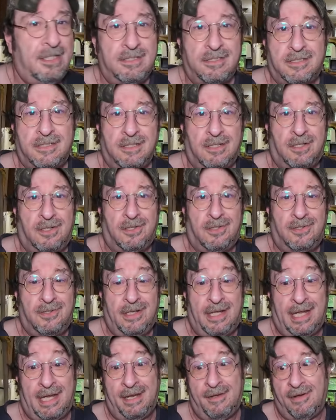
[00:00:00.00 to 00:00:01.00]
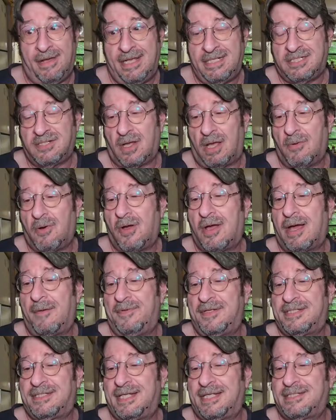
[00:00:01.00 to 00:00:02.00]
So anyway, so I woke
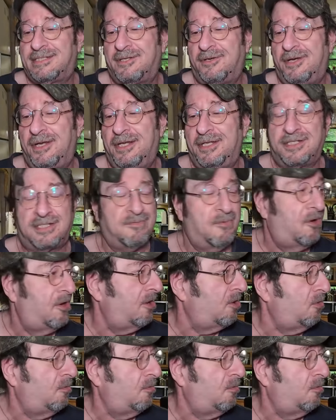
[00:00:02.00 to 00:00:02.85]
up at 6:30 this morning,